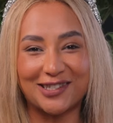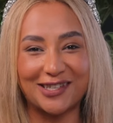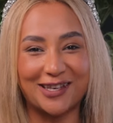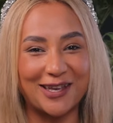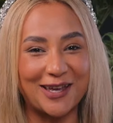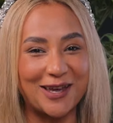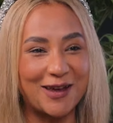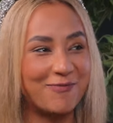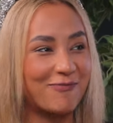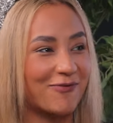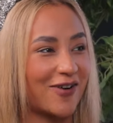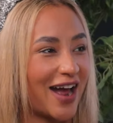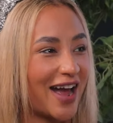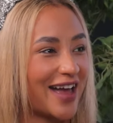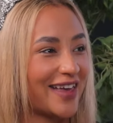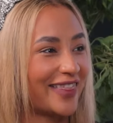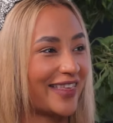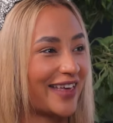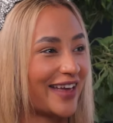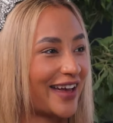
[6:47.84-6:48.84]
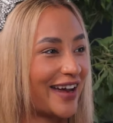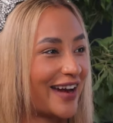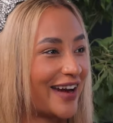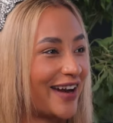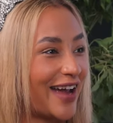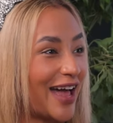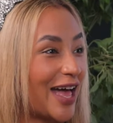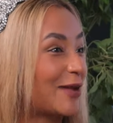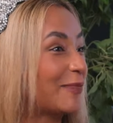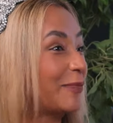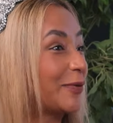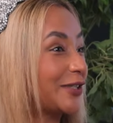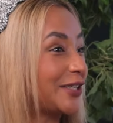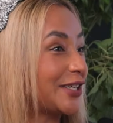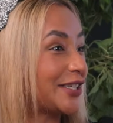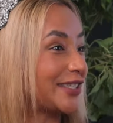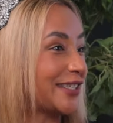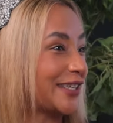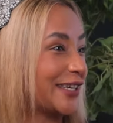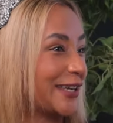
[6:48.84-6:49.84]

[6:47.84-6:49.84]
team, right there, Albuti Butti so,